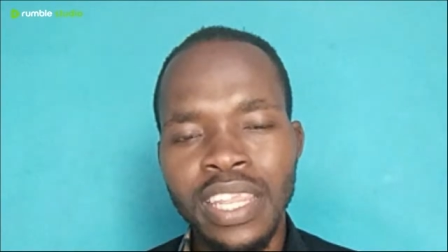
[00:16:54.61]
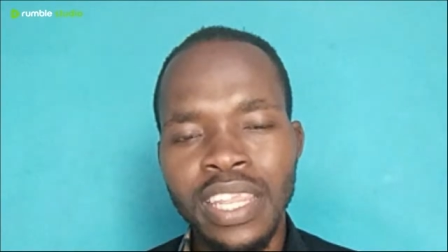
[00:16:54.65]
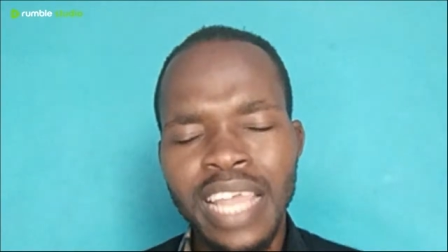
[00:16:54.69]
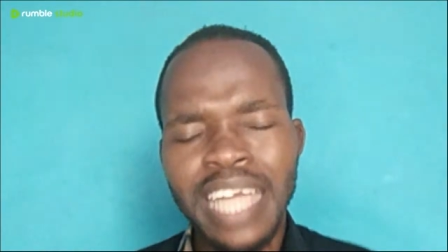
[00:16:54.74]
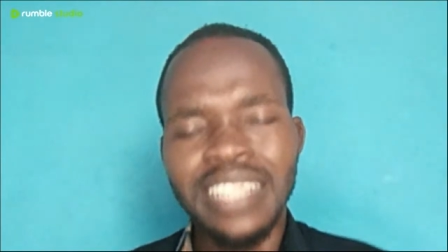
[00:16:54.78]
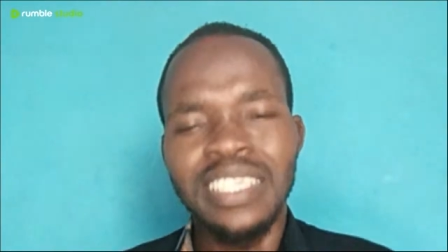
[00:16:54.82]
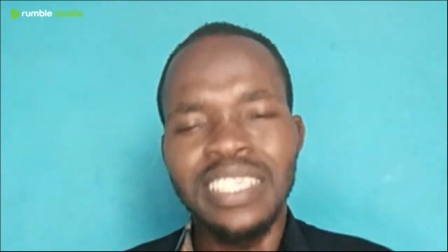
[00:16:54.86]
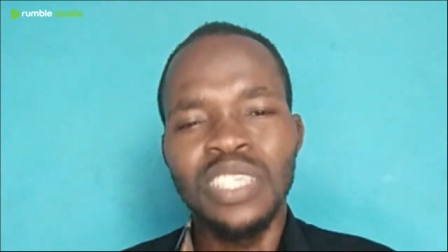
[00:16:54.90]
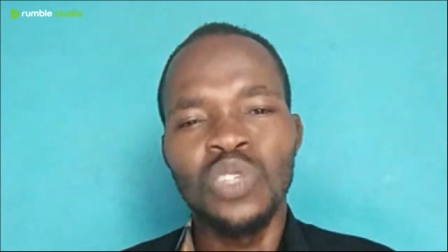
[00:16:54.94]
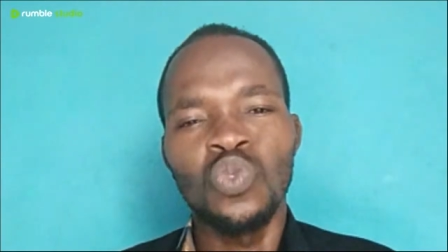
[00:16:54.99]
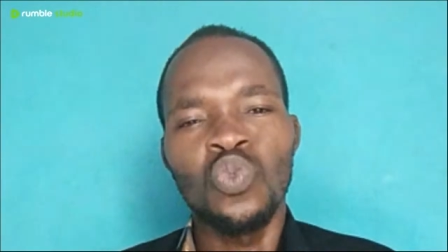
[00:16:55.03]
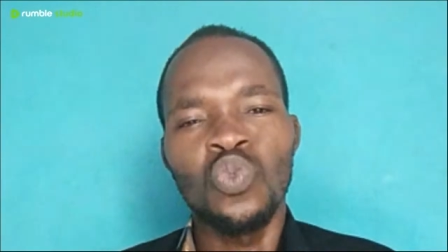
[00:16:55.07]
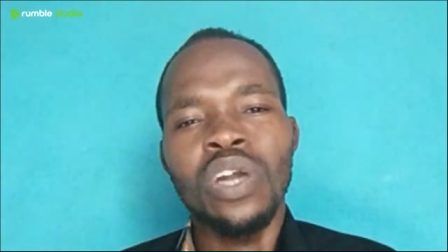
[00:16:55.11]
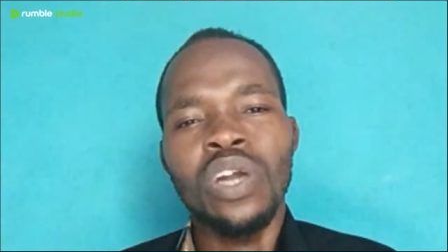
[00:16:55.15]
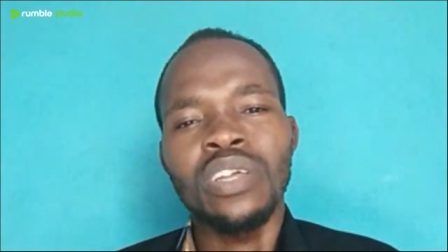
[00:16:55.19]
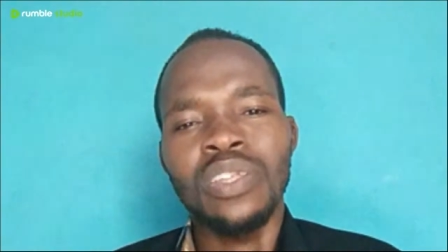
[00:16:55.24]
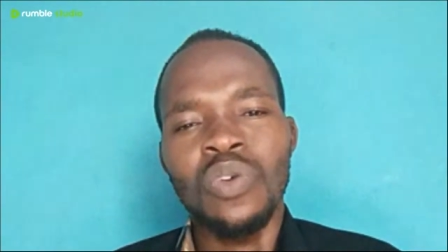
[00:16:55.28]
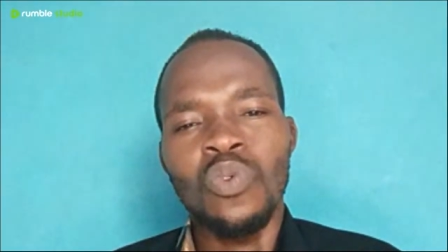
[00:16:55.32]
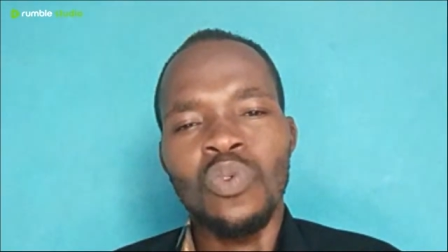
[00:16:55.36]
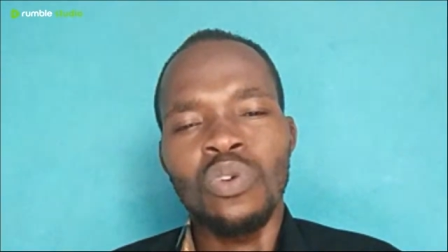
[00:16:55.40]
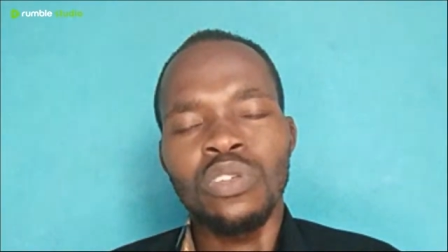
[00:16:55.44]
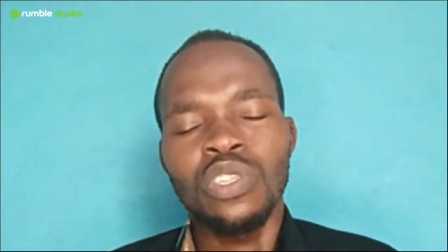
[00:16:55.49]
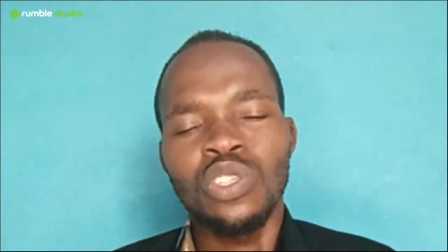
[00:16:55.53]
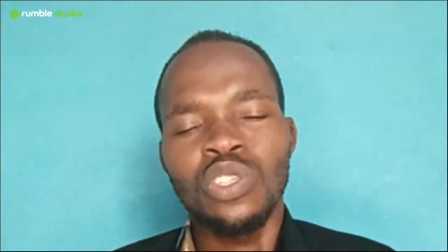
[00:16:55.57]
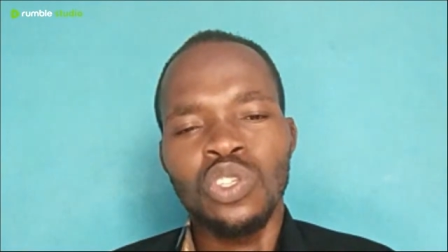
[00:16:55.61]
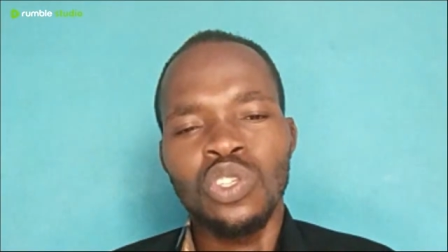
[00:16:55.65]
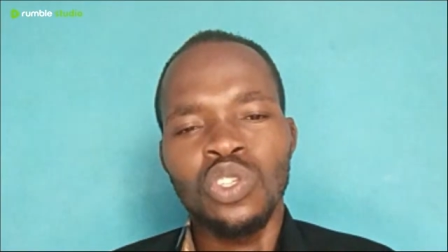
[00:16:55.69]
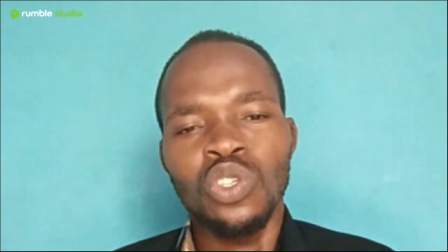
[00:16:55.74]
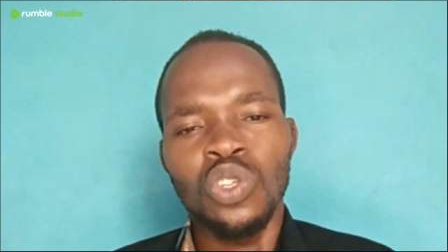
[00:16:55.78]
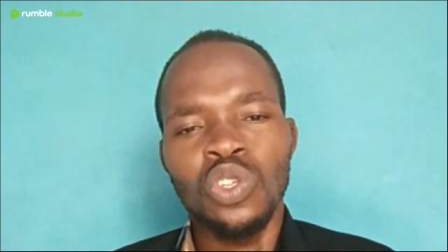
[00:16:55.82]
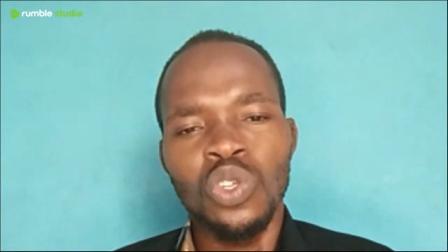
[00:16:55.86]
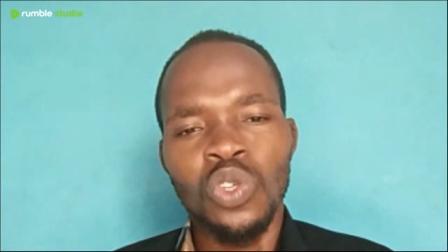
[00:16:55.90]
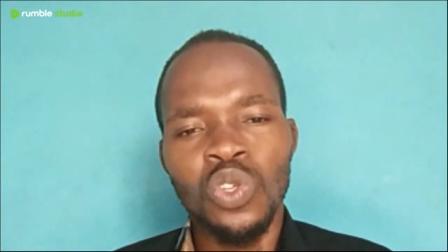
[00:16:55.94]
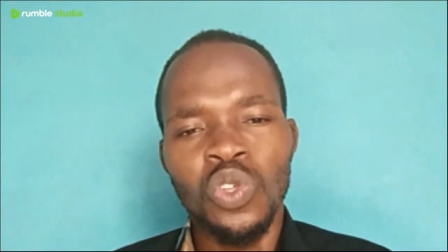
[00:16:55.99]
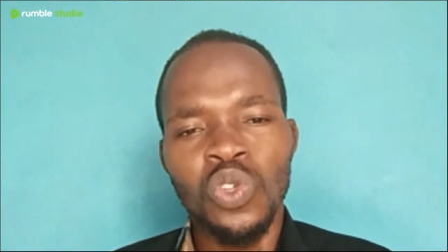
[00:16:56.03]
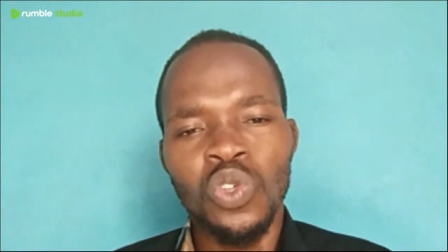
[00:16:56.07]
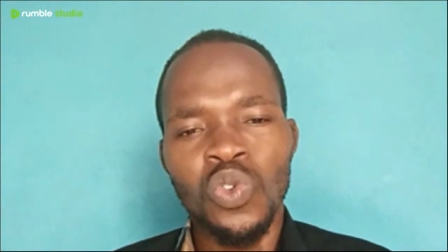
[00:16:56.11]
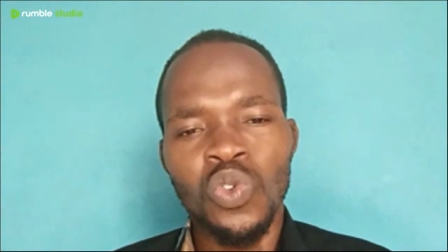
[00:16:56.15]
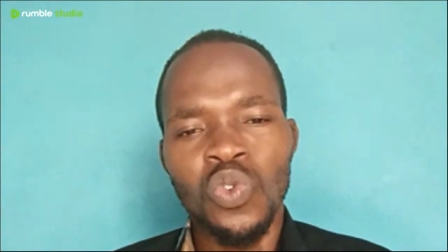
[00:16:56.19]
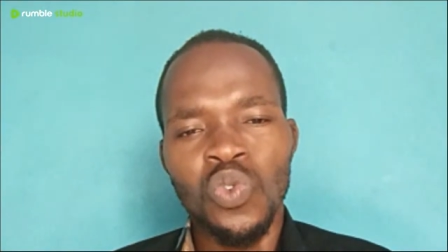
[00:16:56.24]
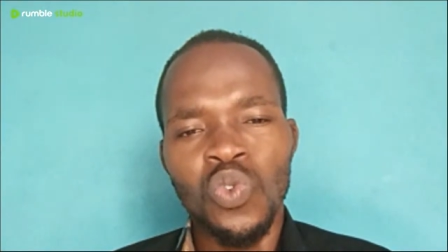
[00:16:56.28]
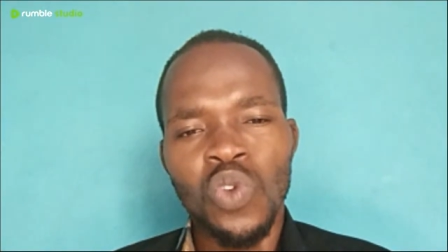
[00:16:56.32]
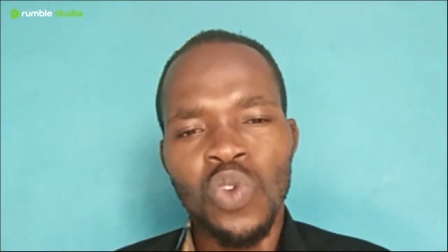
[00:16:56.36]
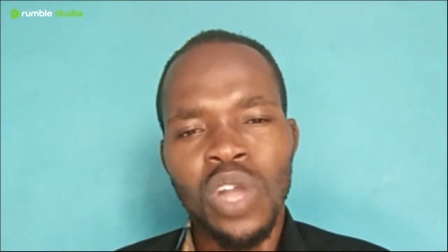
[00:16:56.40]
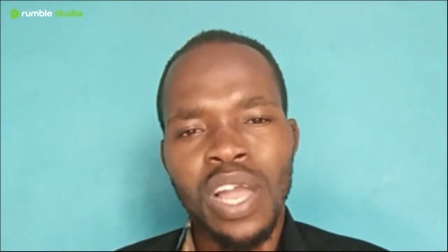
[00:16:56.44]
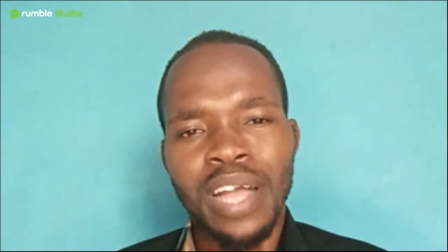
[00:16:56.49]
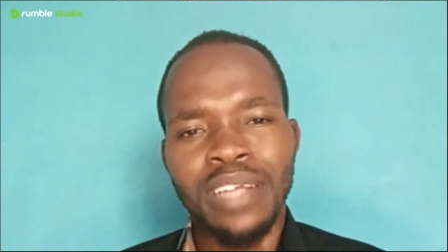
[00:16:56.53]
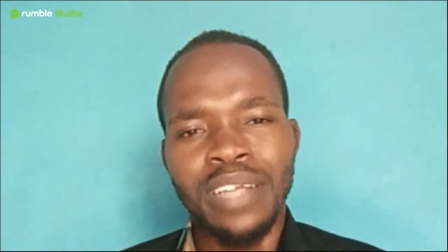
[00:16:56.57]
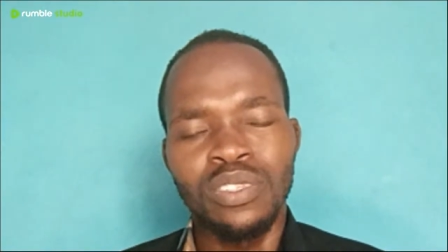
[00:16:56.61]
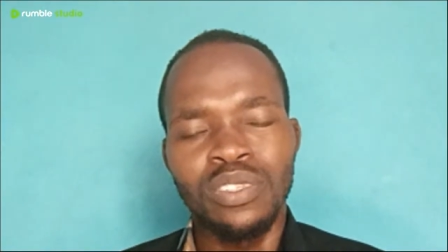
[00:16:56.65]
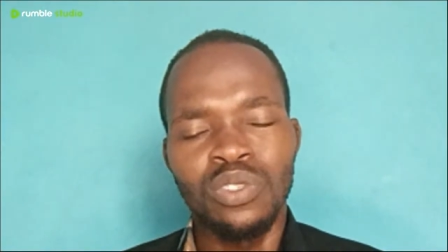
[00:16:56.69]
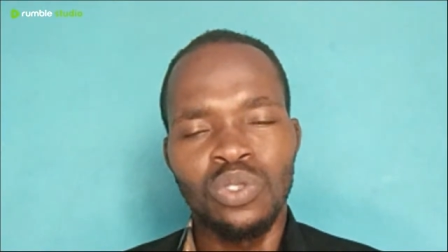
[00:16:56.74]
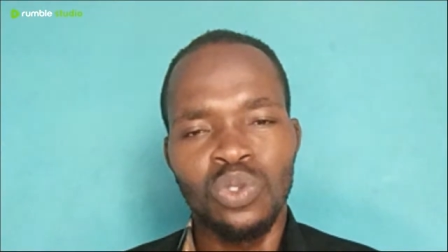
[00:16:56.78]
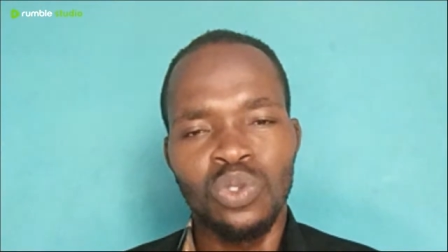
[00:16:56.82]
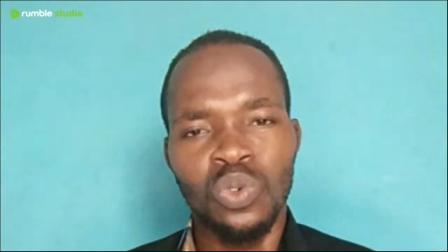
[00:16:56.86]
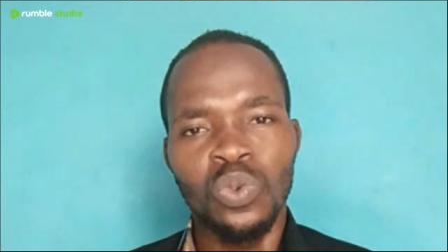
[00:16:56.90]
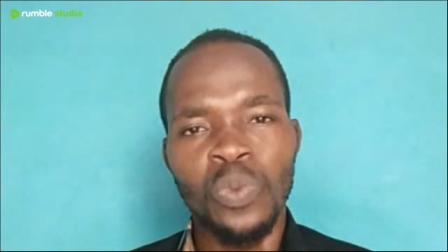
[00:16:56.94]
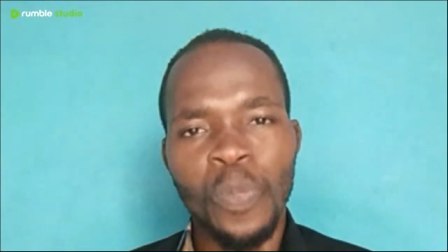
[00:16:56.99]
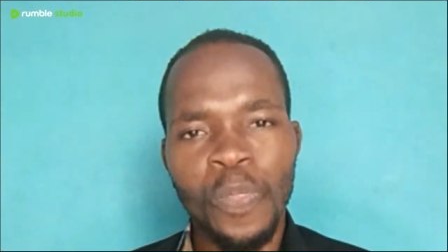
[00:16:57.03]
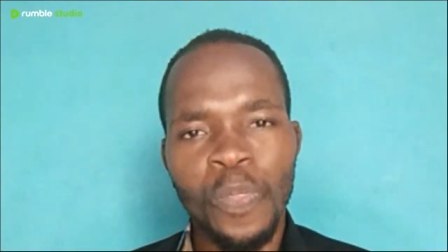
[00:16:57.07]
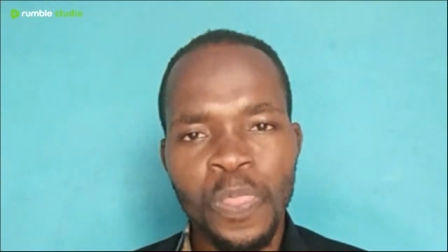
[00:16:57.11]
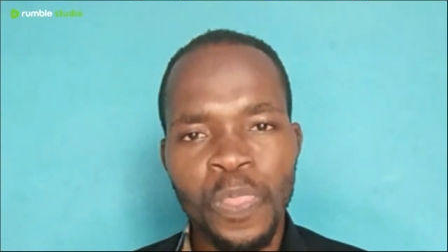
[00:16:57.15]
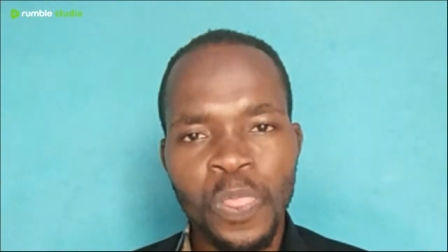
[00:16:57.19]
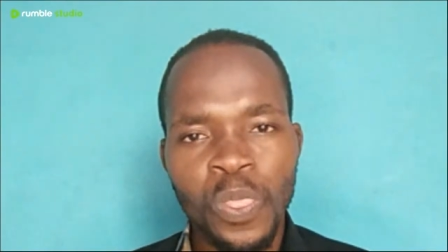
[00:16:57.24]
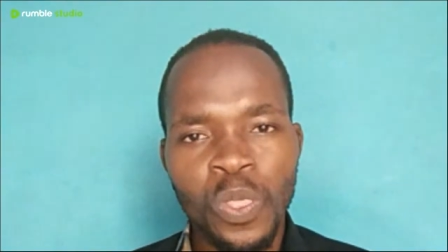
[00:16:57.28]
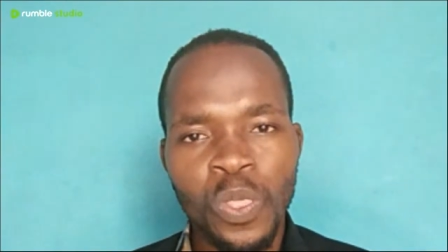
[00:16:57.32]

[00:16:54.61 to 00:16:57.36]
that is what you can do.